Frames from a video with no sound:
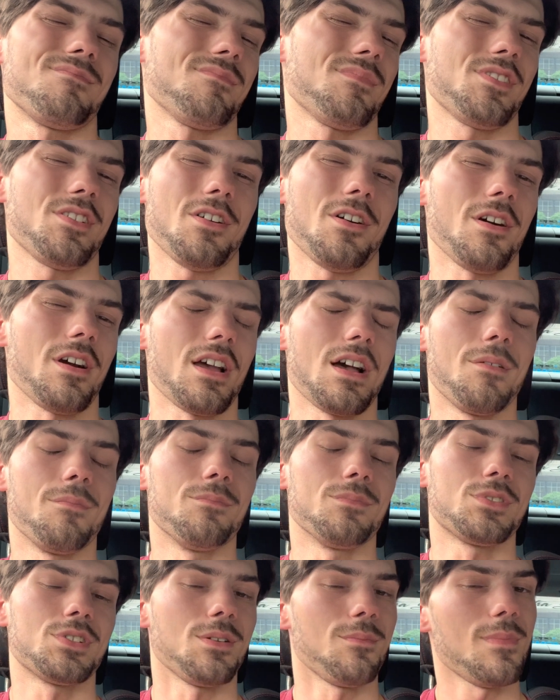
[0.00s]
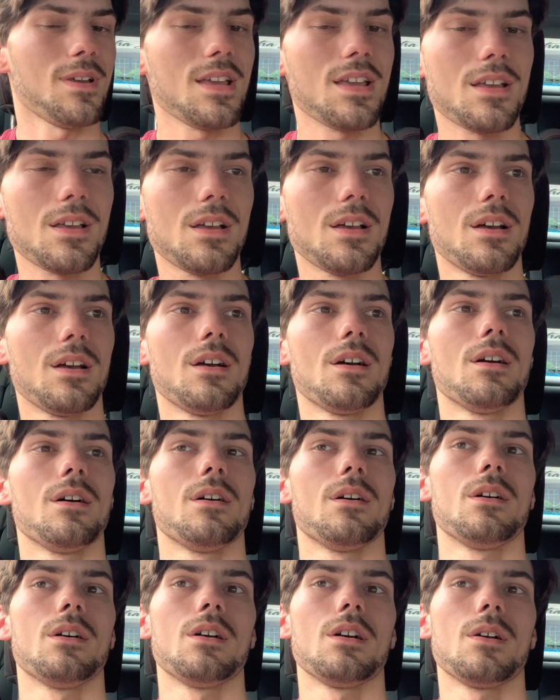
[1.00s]
To me,
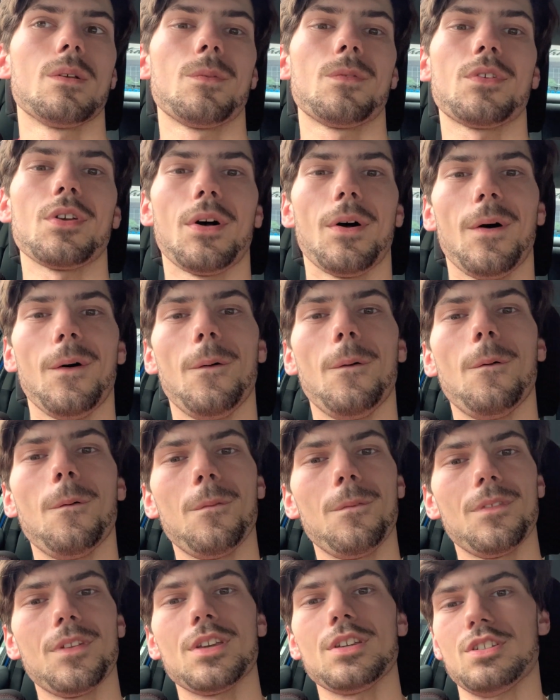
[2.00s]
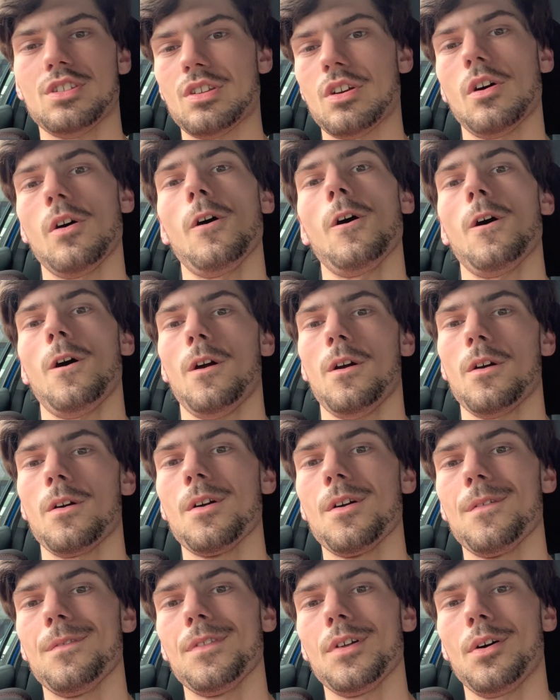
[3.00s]
to own this car,
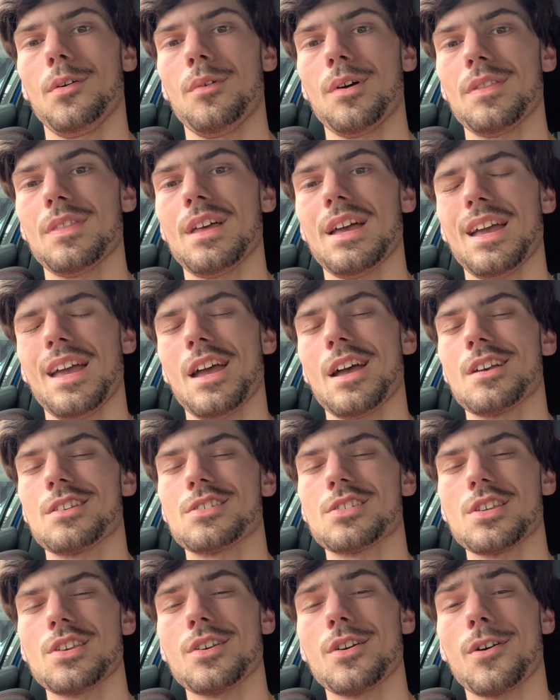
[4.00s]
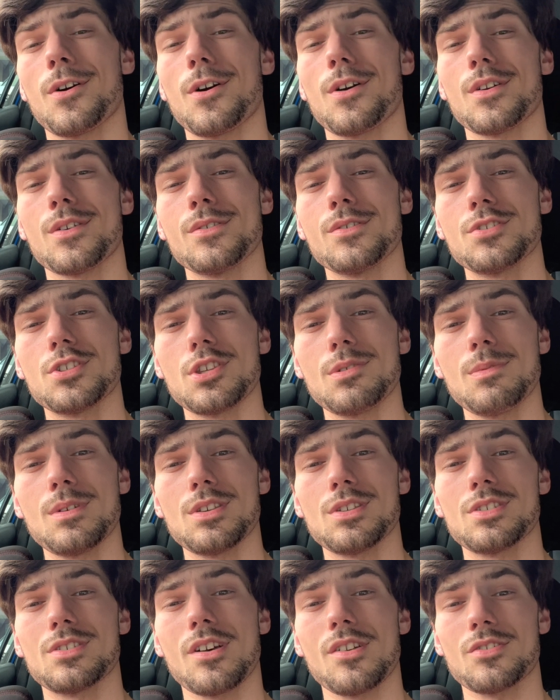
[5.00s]
knowing that SCR used to be
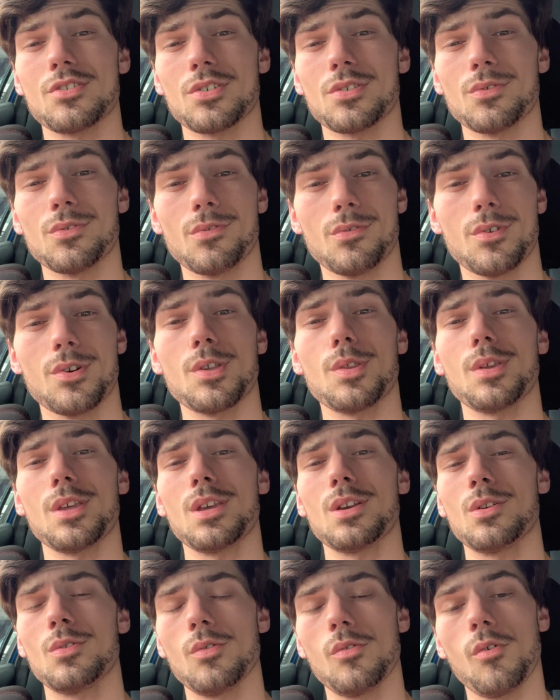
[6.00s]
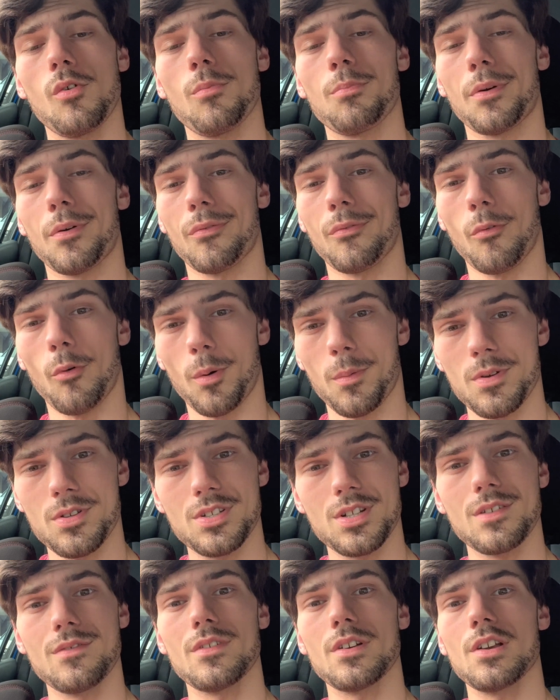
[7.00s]
such a really cool performance
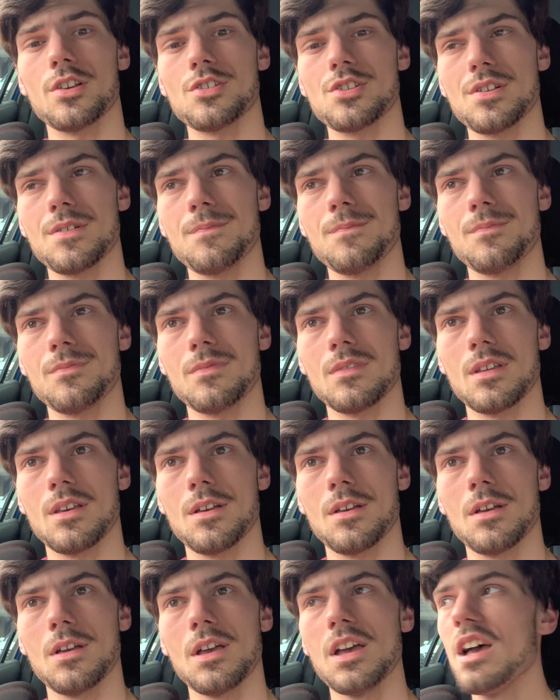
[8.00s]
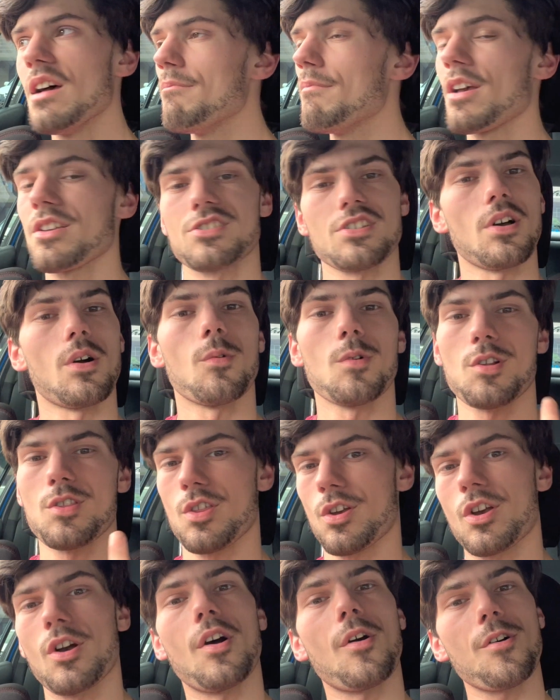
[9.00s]
division, makes owning the
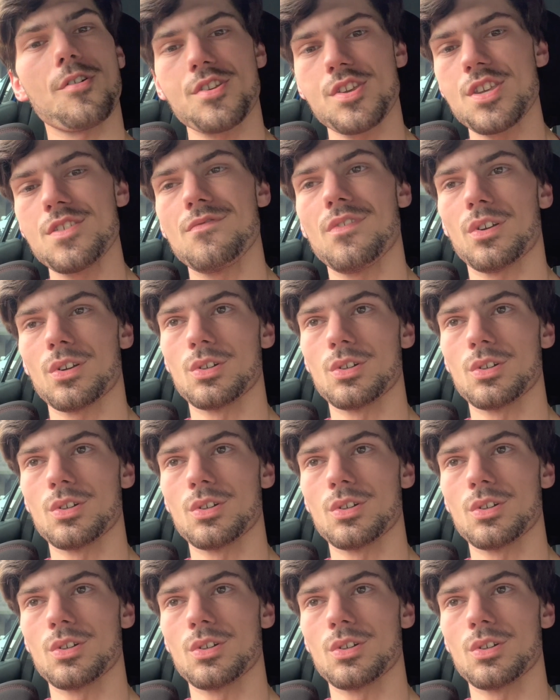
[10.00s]
car even